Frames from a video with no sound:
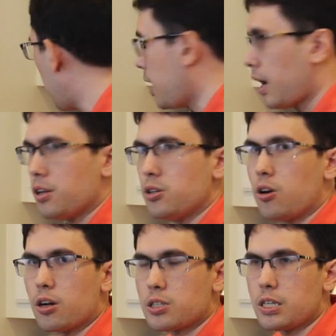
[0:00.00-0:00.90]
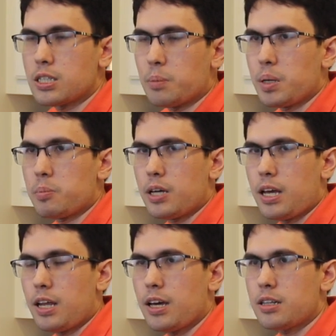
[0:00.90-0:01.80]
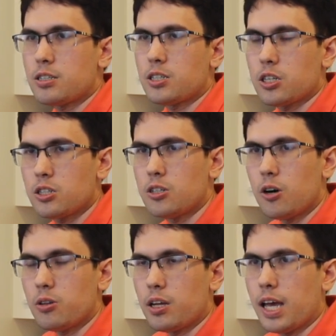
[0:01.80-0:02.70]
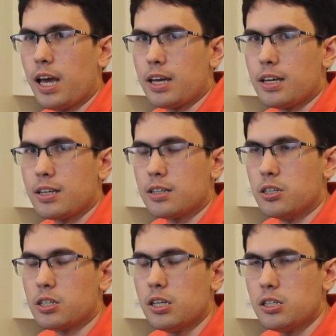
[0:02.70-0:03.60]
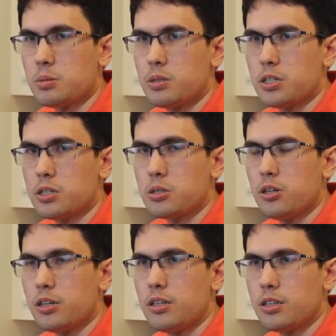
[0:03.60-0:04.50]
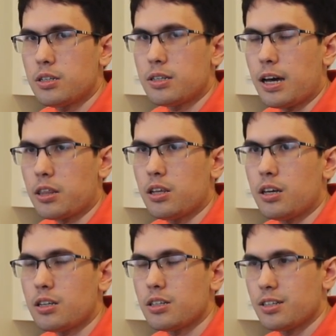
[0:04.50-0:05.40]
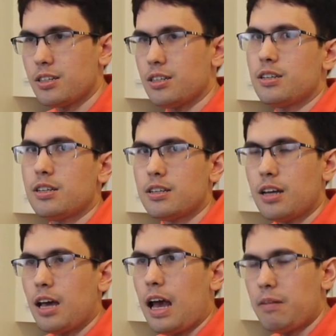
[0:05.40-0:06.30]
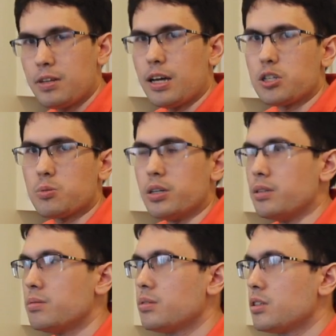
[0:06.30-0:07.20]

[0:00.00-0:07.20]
and you're gonna see some people eating it, just to know that hey, this is good, I think. Have a nice one.